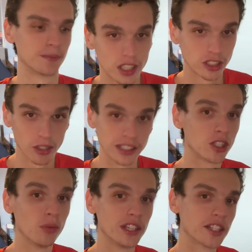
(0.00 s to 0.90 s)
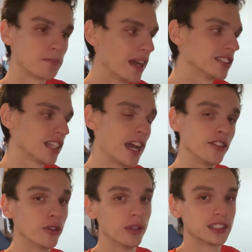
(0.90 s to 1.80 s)
So let's go with the specs,
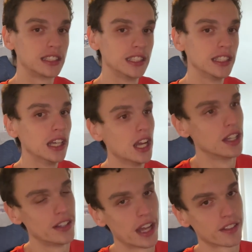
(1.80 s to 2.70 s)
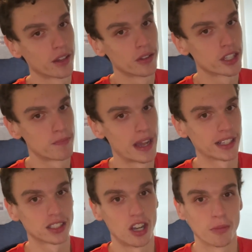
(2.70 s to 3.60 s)
and you will see that the
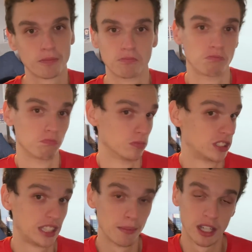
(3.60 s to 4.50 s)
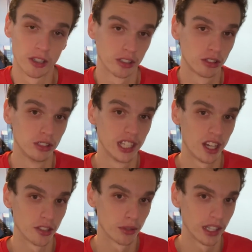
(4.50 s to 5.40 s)
specs are similar to the
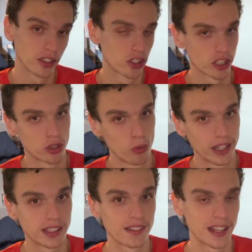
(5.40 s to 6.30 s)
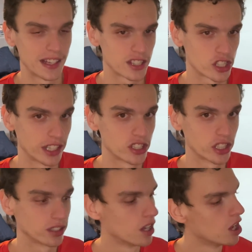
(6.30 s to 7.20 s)
100, just the weight that is
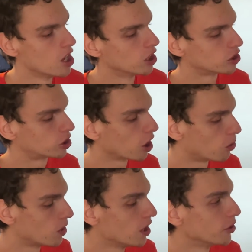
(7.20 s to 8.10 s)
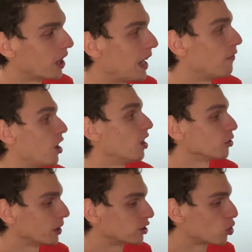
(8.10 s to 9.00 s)
changing. So you have a
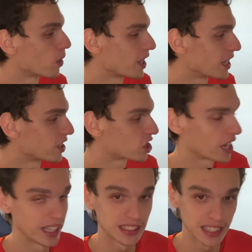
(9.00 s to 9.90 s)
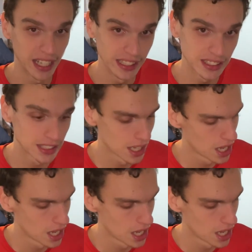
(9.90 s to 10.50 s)
100 square inch head size,